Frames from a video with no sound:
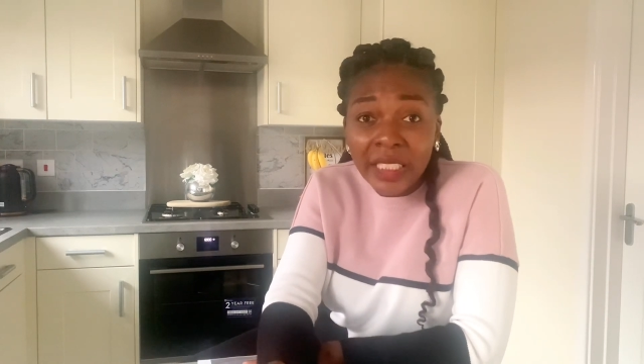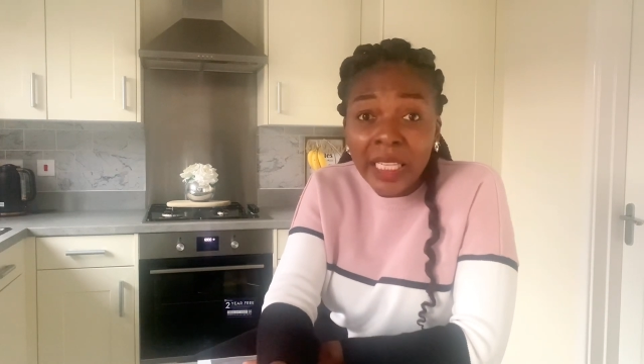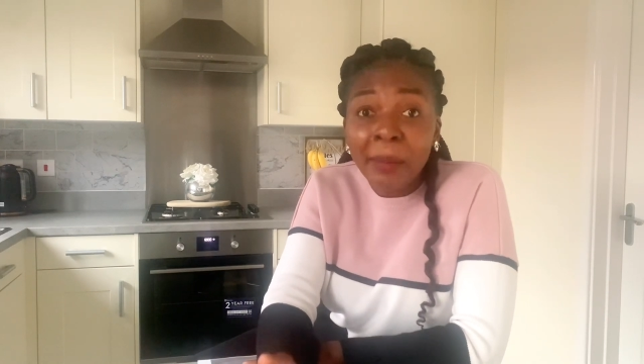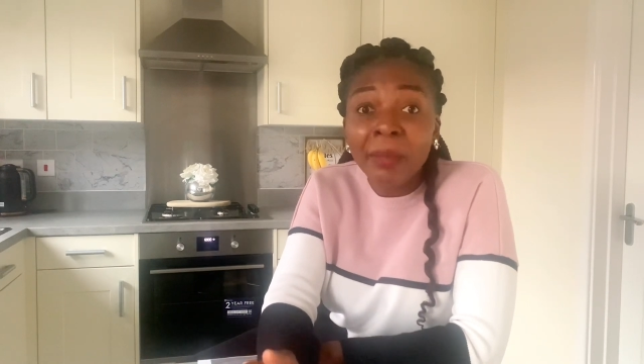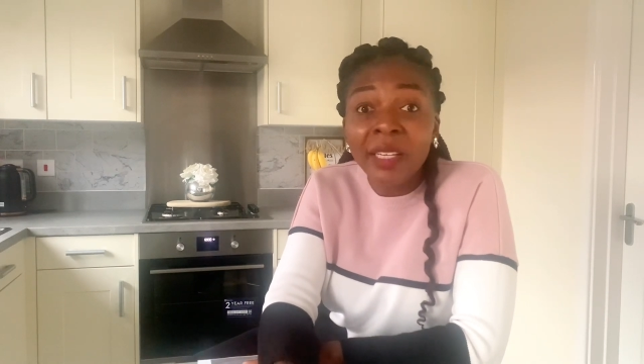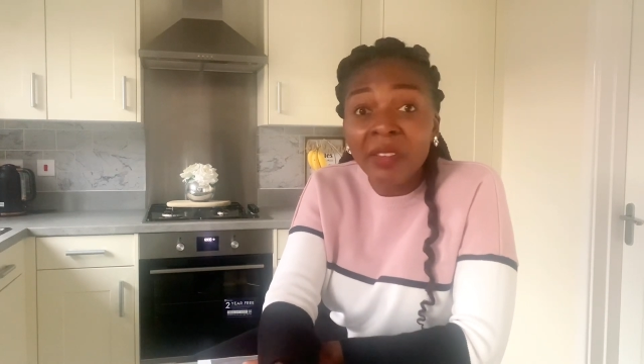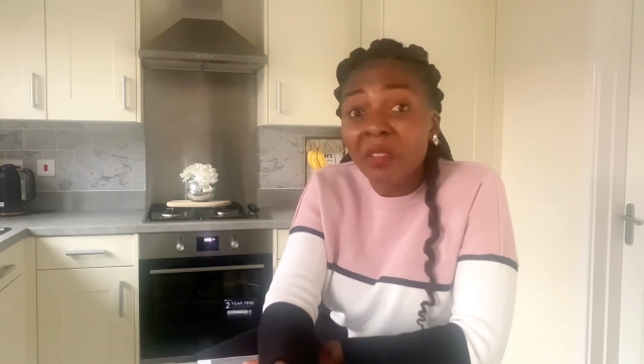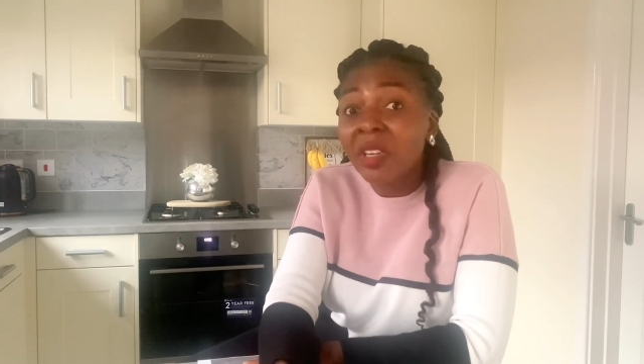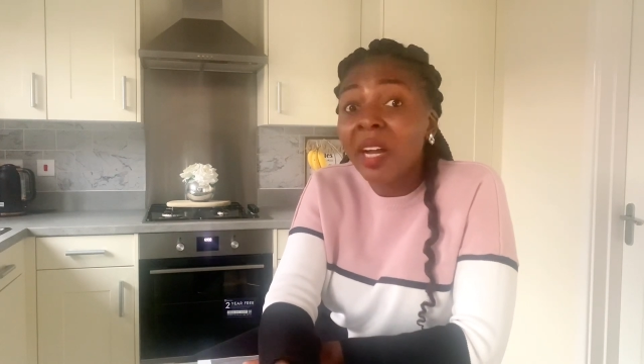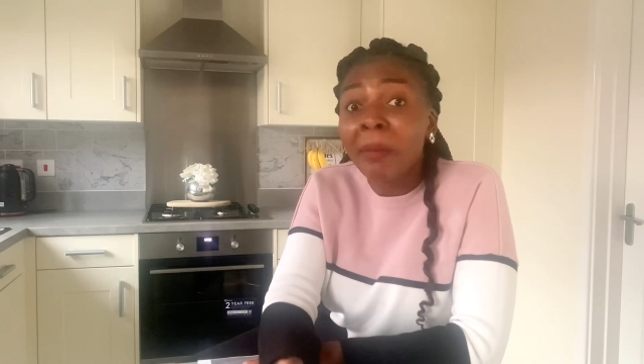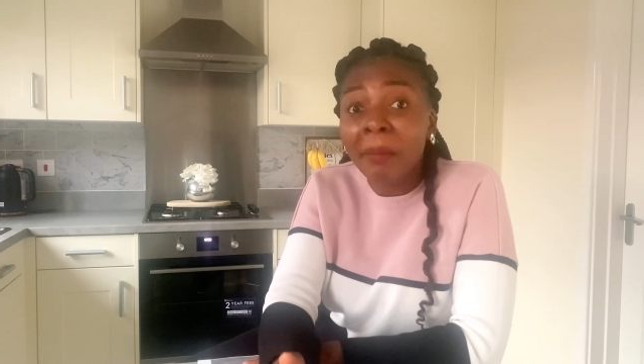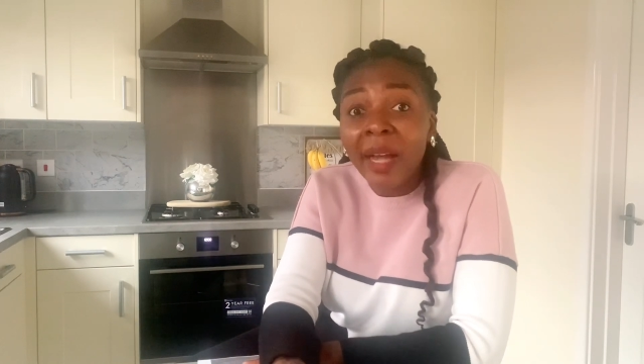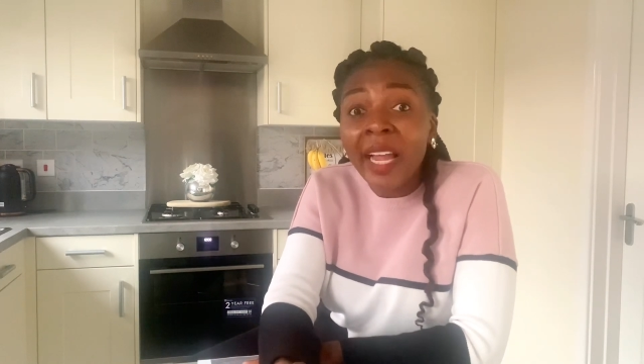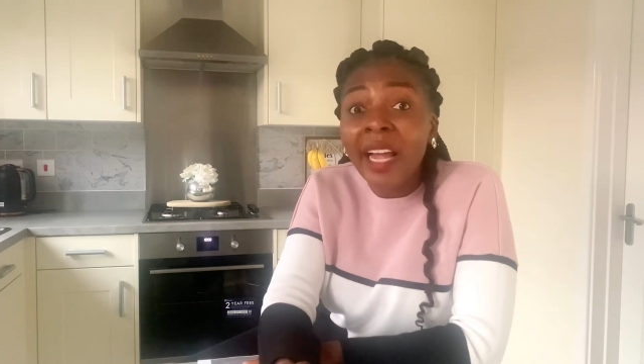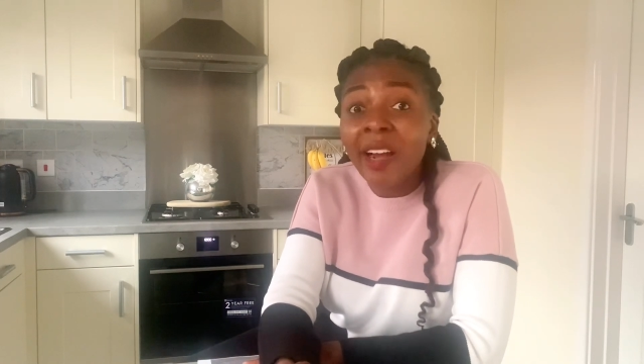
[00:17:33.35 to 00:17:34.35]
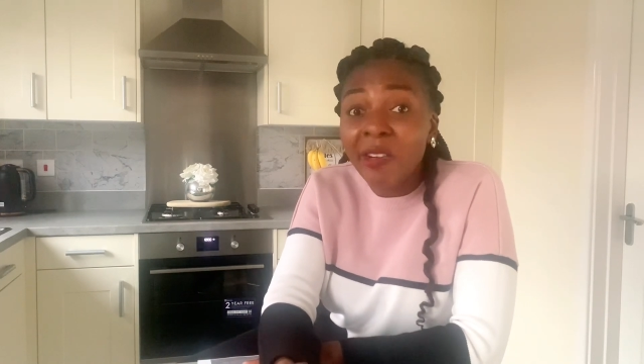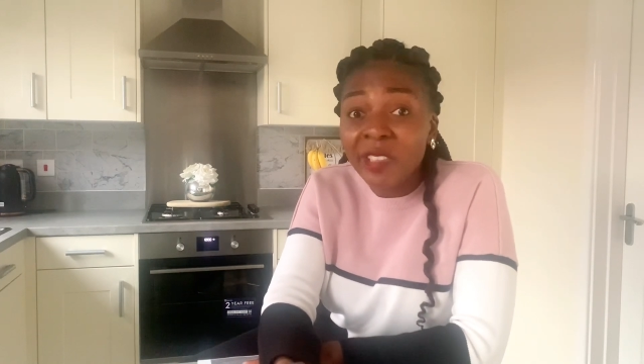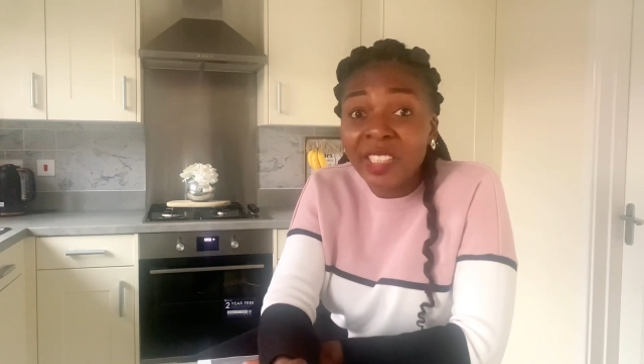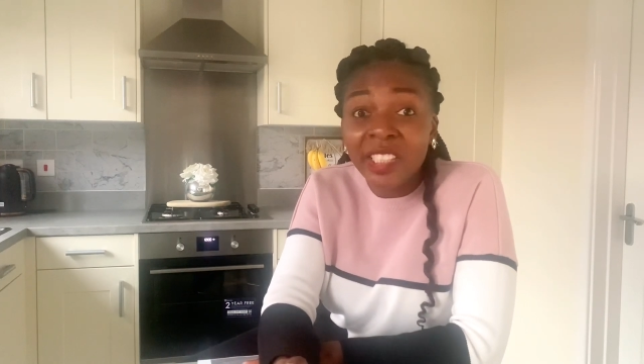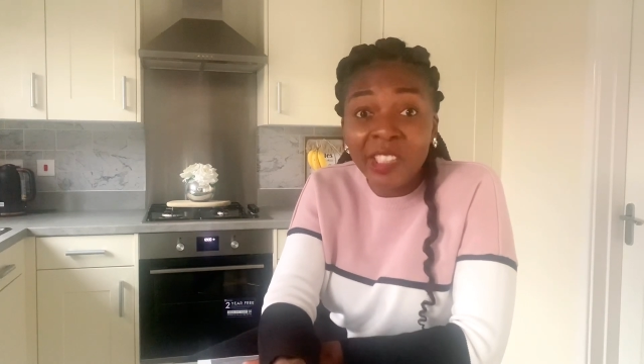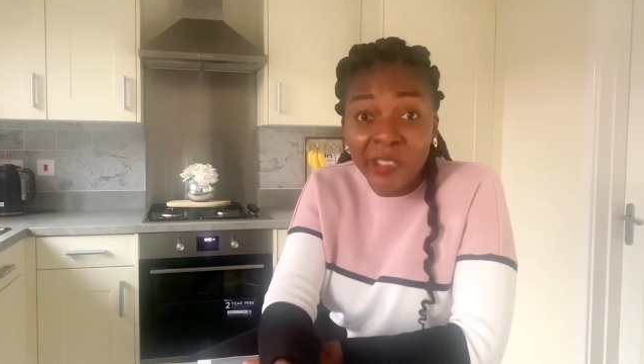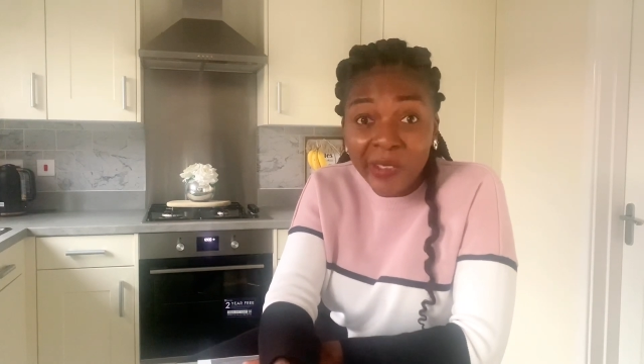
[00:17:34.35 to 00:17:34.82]
I believe you can buy a house
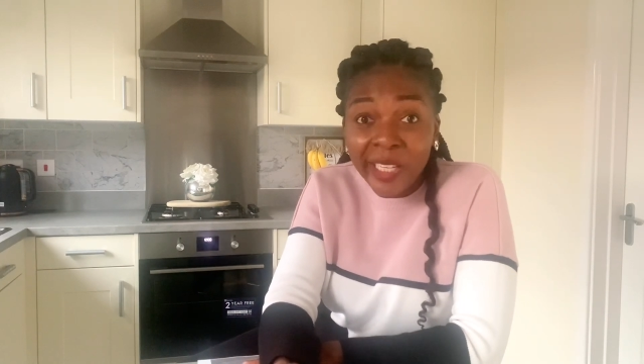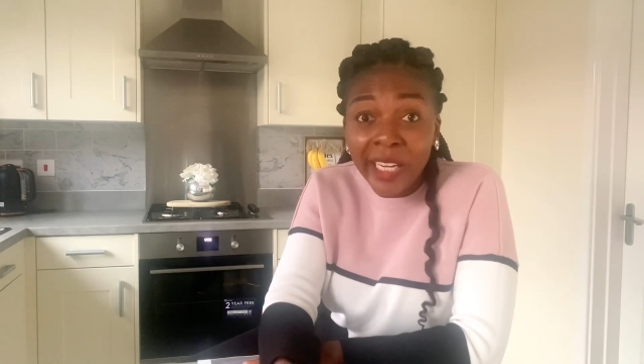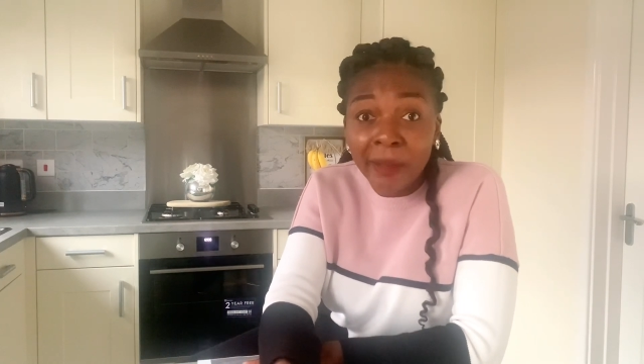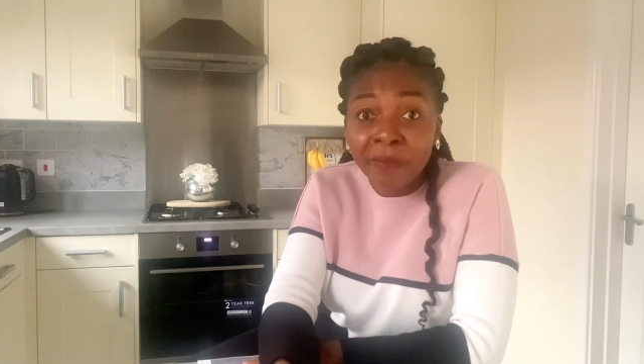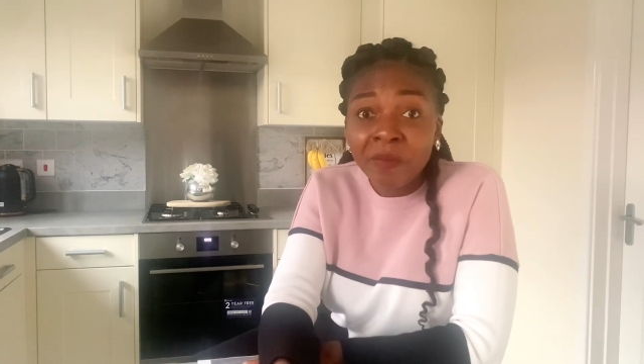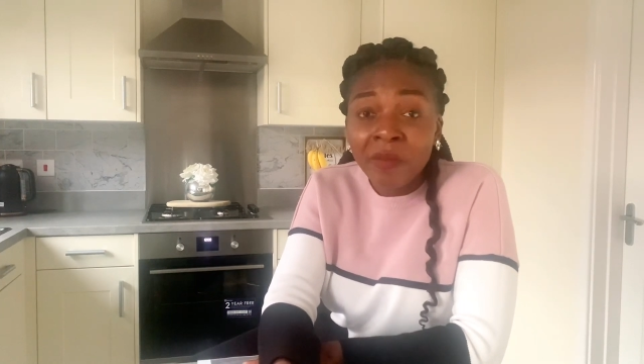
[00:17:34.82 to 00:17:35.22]
in the UK.